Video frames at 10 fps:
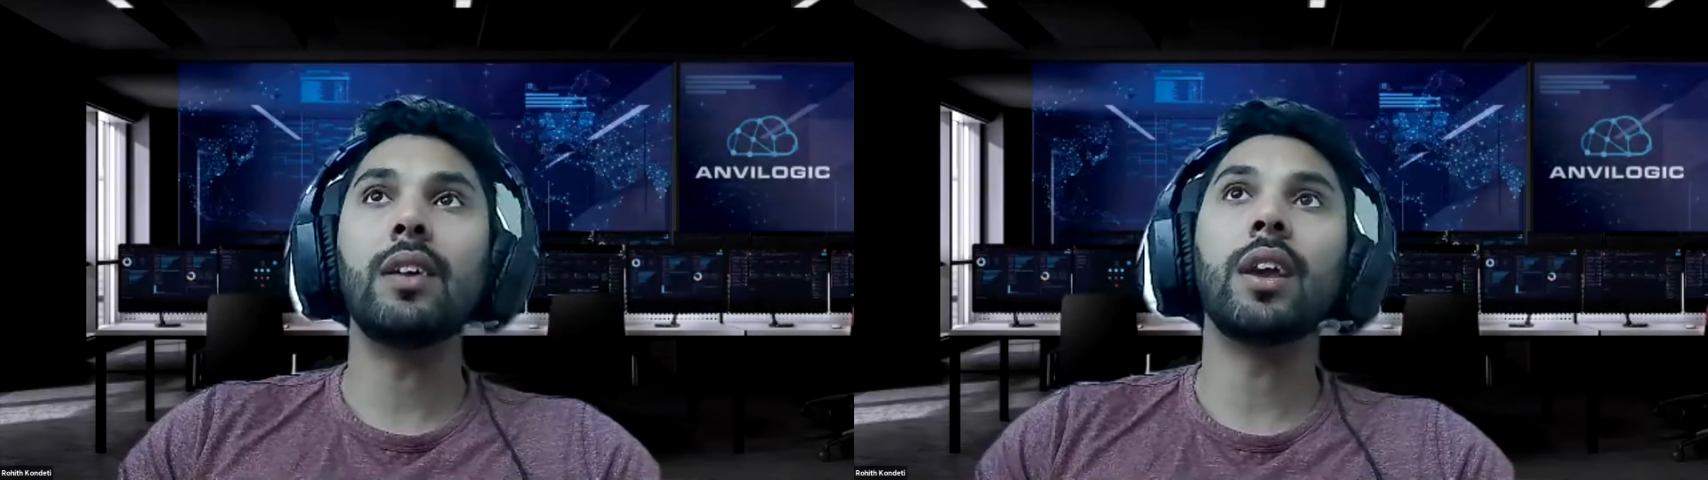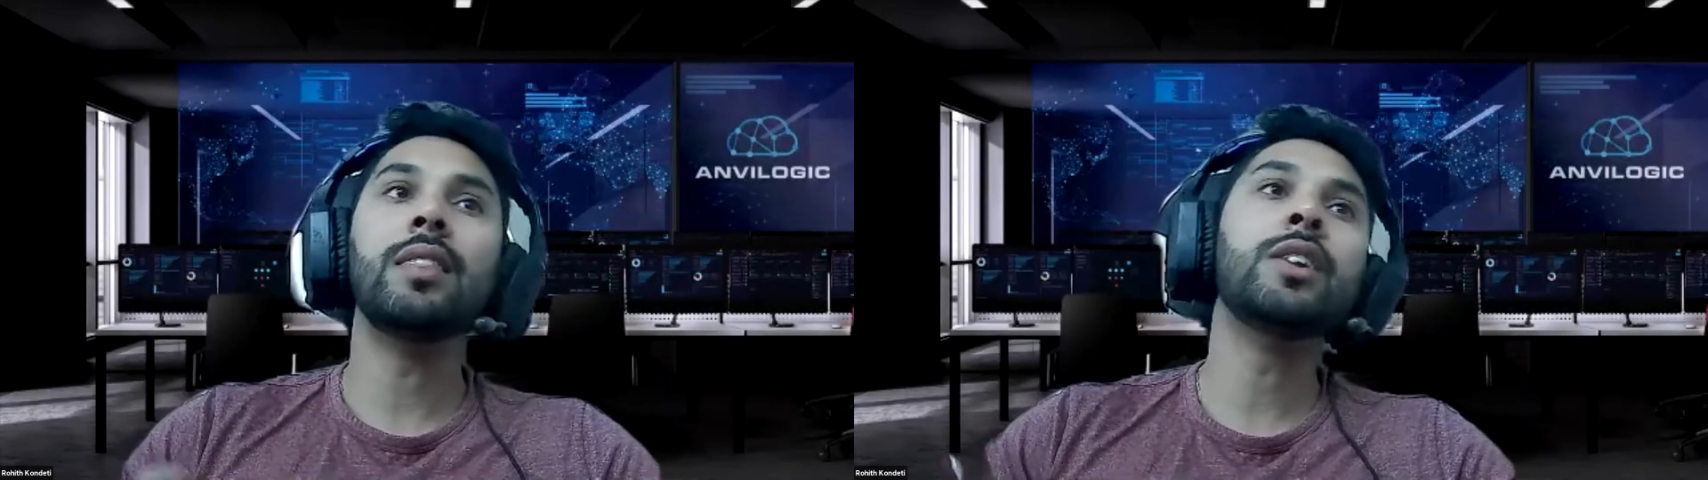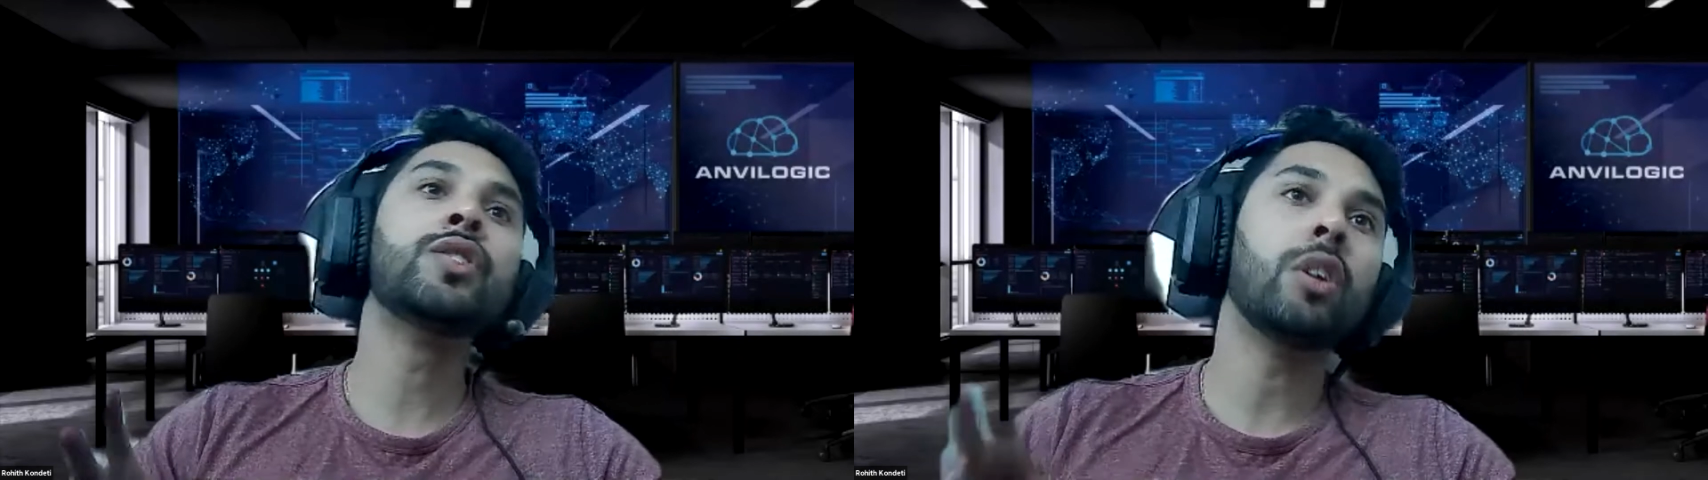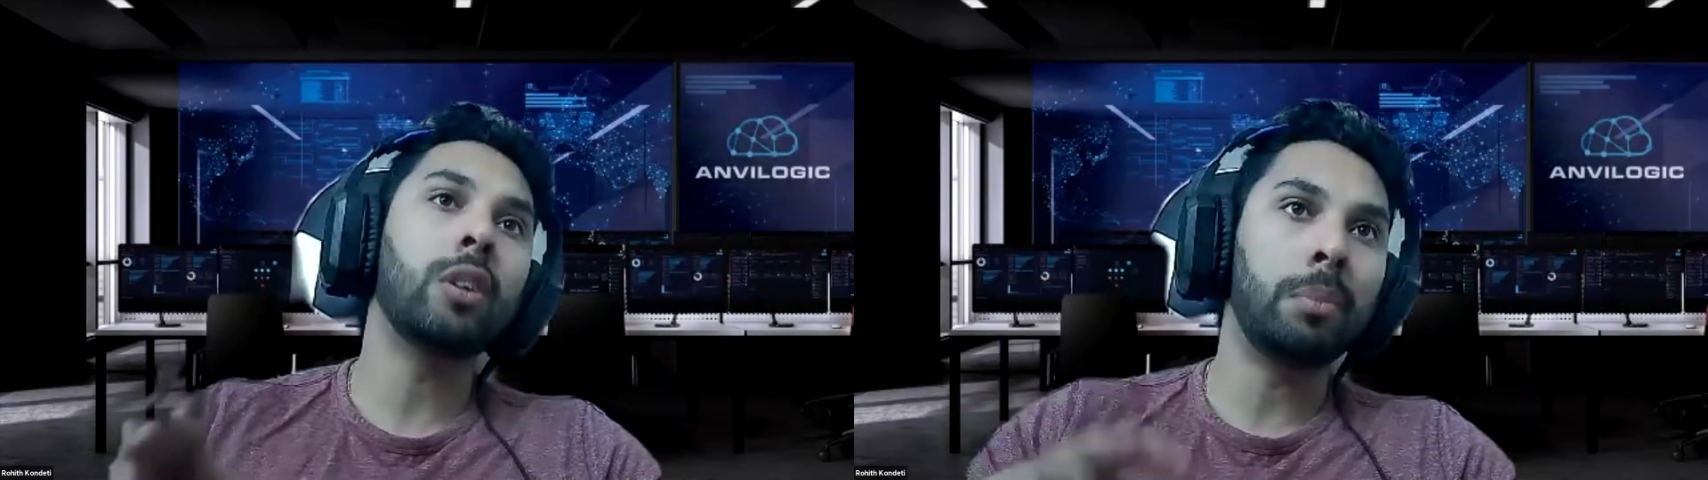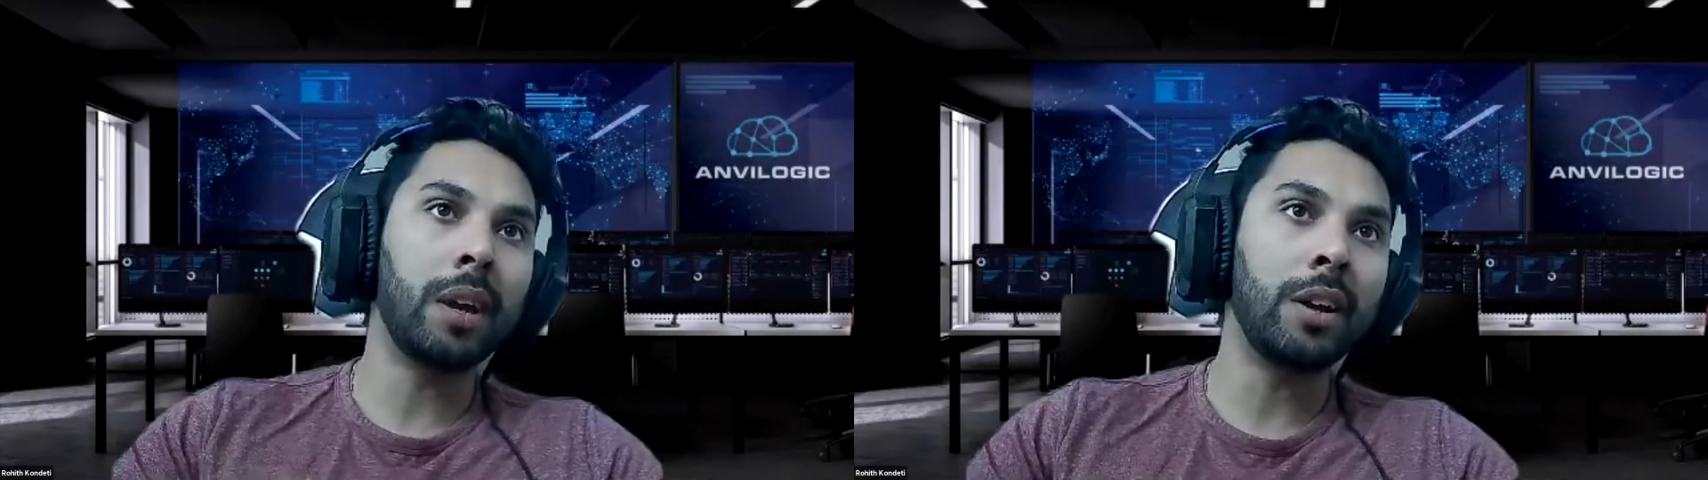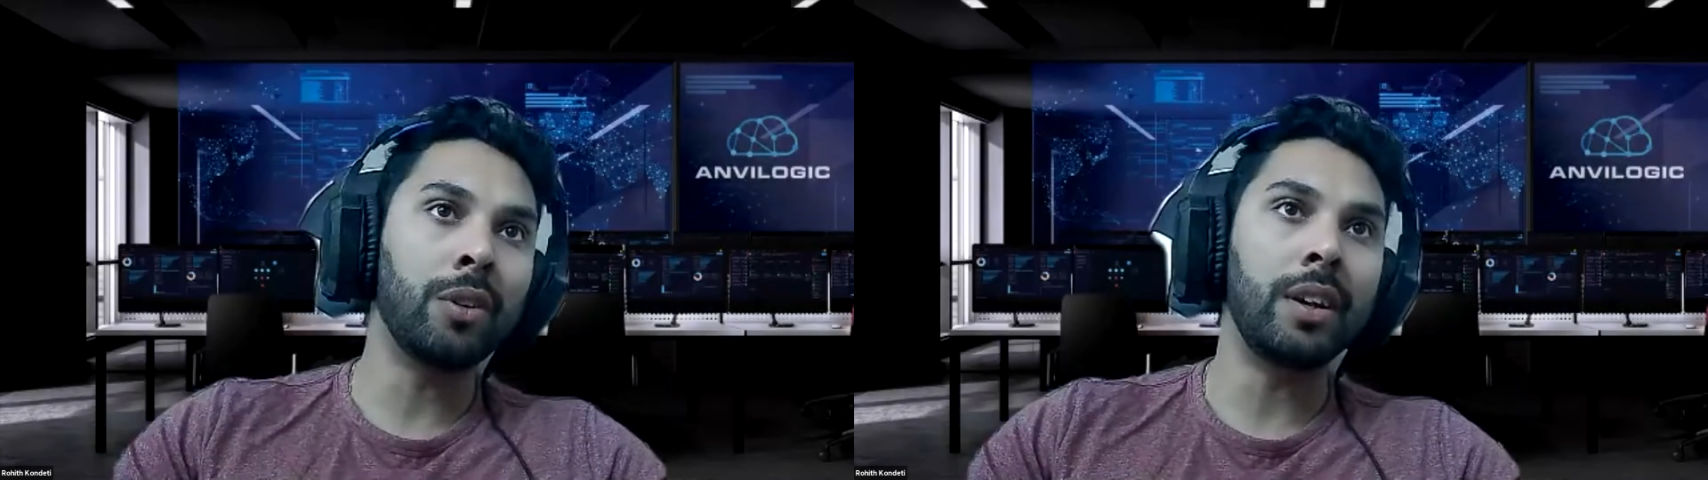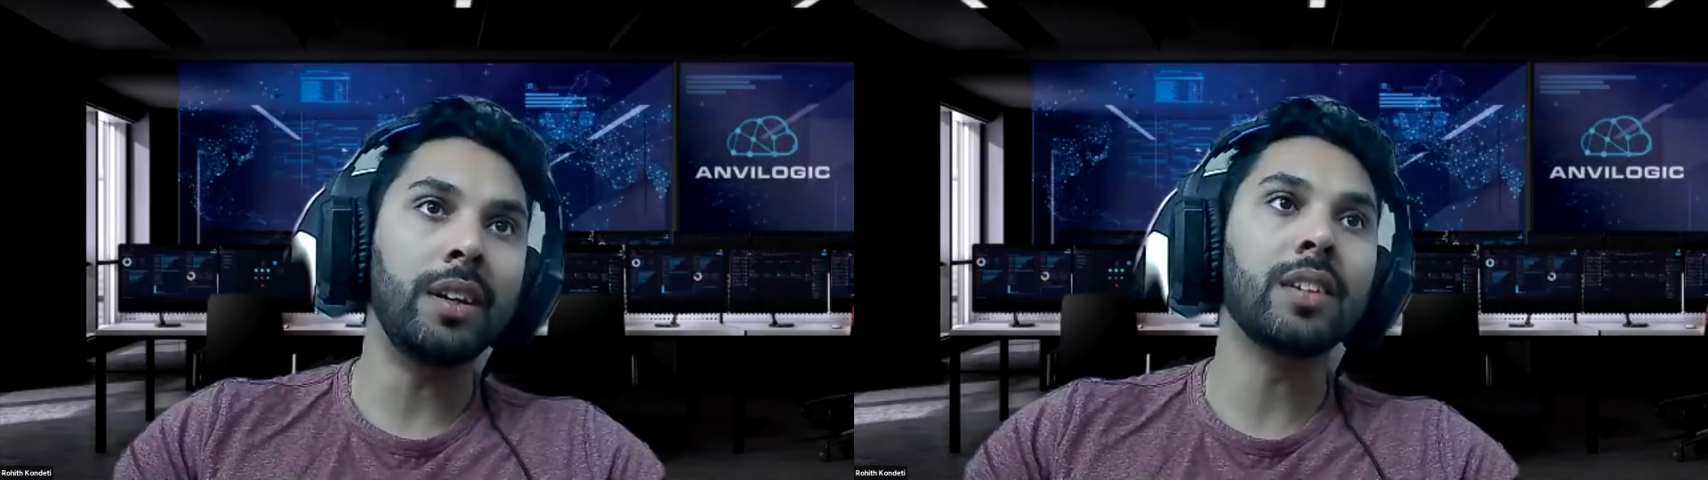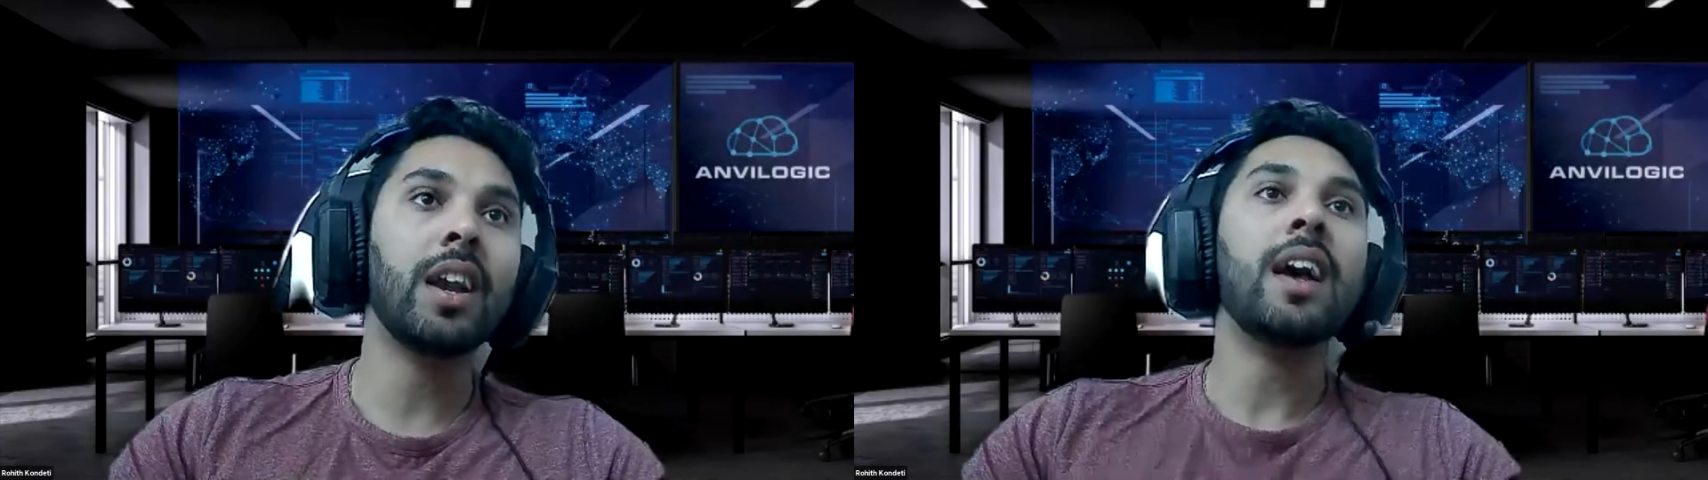okay, these are our priorities.